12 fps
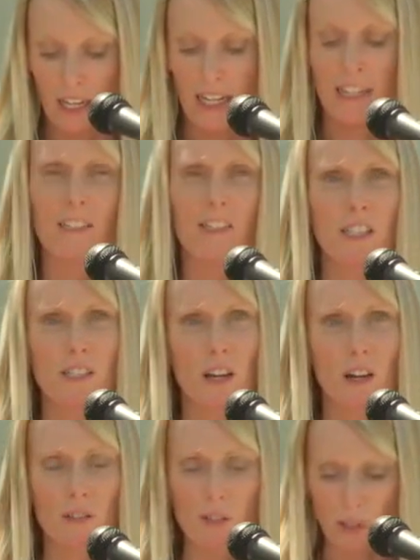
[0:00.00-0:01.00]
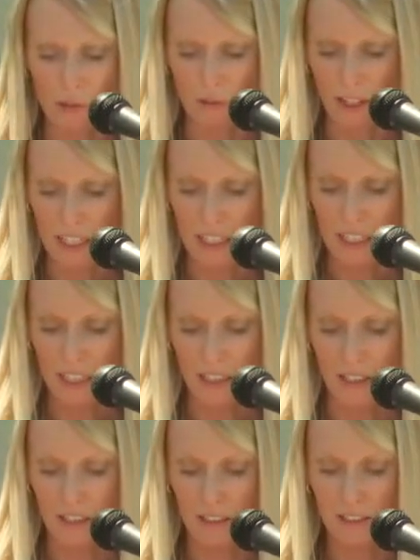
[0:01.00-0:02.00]
And she's also right
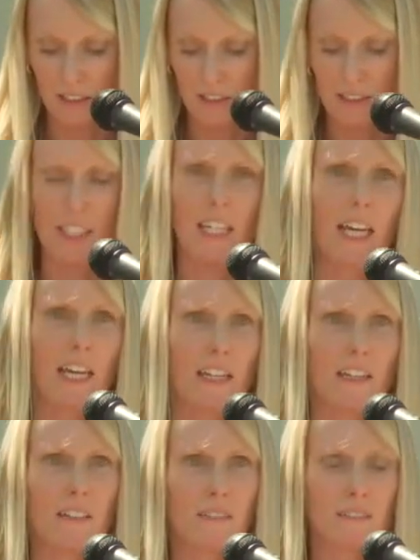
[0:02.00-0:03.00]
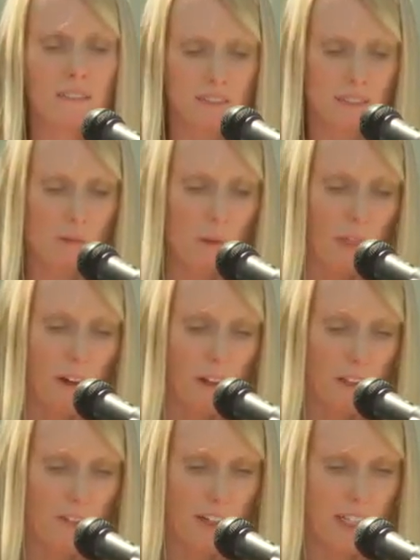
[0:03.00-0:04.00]
here today with
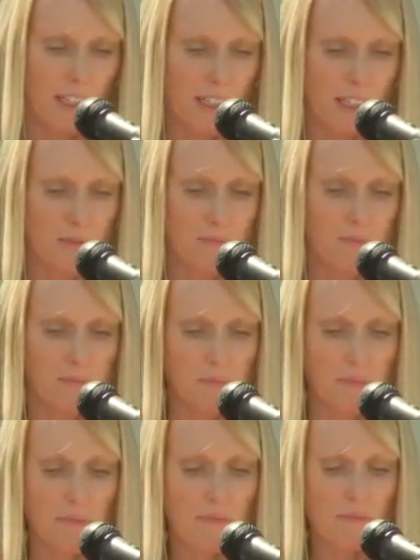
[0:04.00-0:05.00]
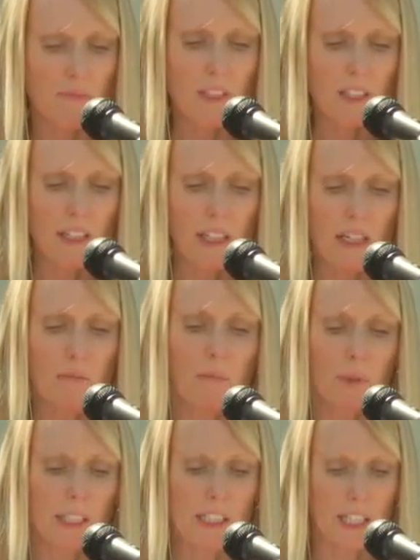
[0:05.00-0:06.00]
all of us,
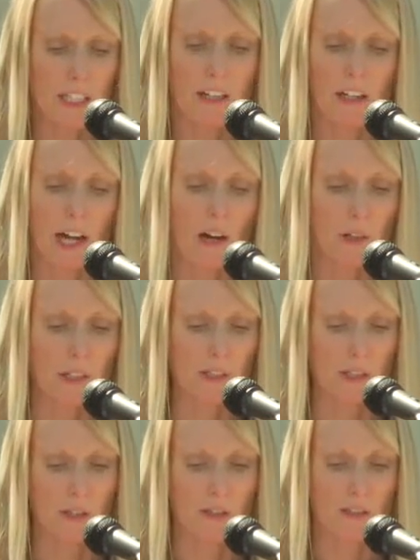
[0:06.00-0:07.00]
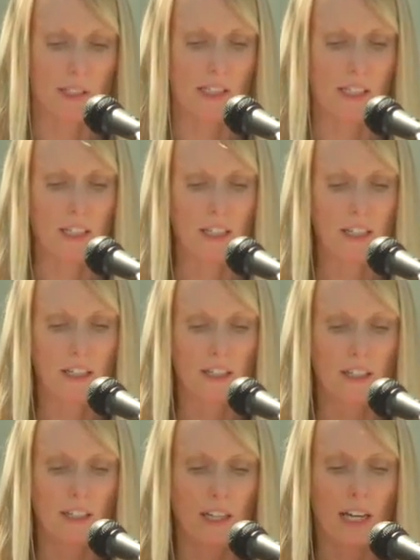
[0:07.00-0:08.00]
imprinted on our souls,
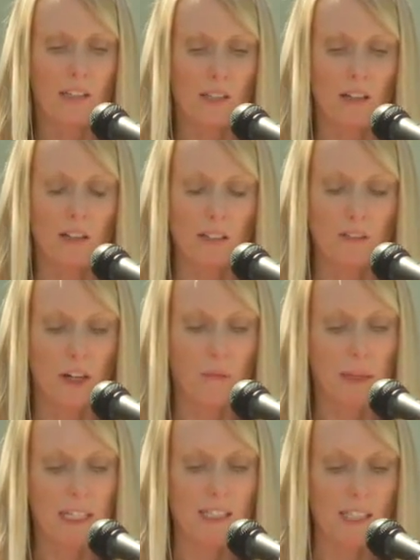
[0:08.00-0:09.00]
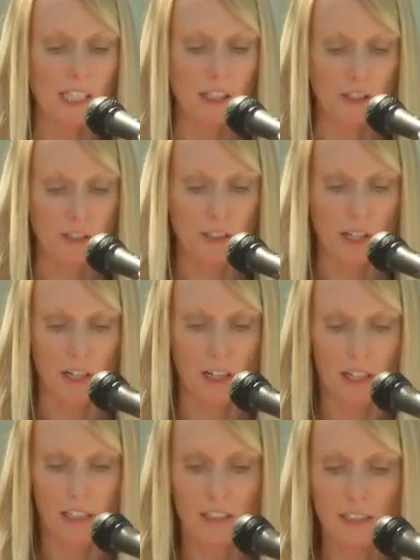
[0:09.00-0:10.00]
as all of our best teachers
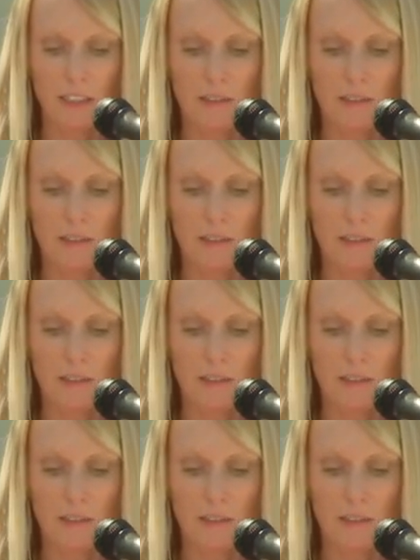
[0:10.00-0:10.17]
are.